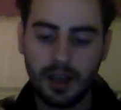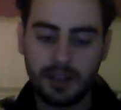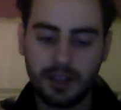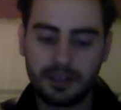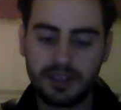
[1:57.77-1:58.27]

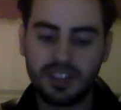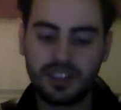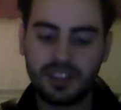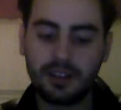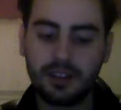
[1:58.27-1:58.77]
to suck
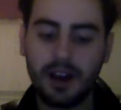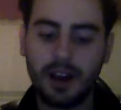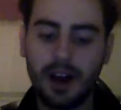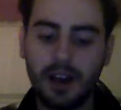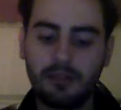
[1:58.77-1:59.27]
the
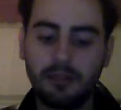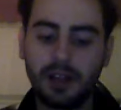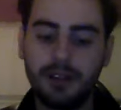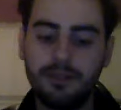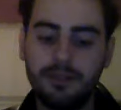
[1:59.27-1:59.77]
hot
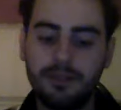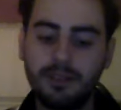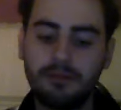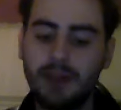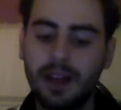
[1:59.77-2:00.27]
blood from
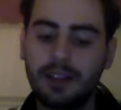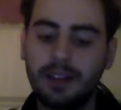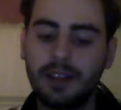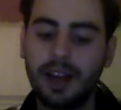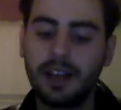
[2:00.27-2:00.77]
my
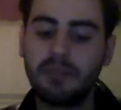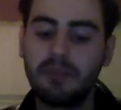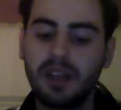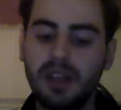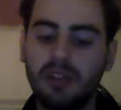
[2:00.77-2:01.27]
gland
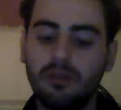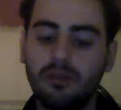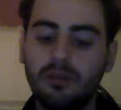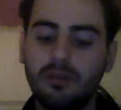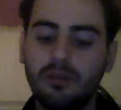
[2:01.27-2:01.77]
mingled
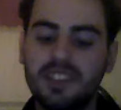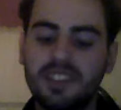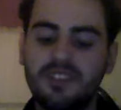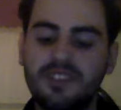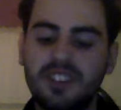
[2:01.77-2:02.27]
with
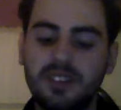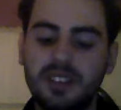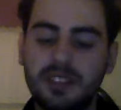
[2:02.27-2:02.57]
fierce